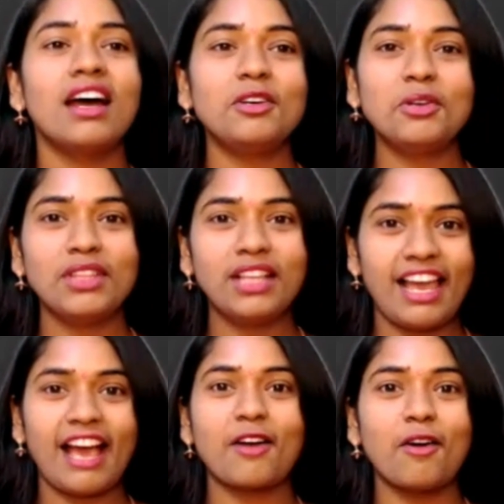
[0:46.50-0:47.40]
due to the
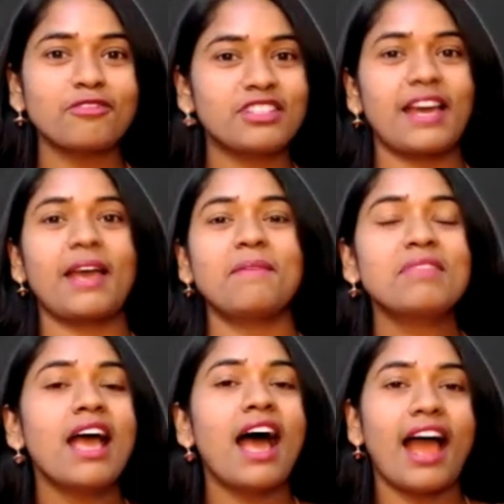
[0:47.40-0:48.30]
lack of time.
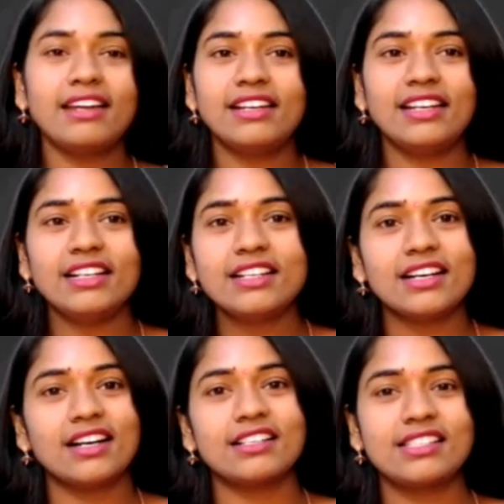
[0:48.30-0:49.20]
I didn't
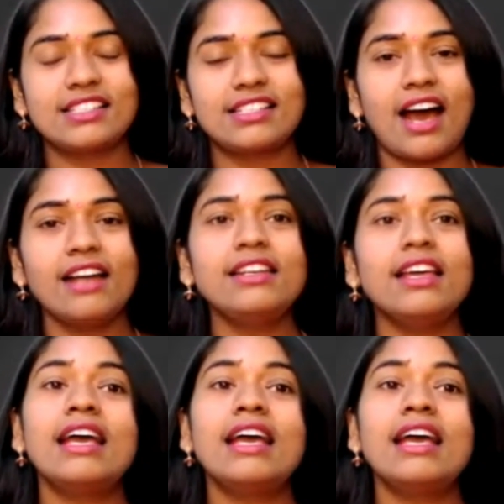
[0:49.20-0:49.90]
start.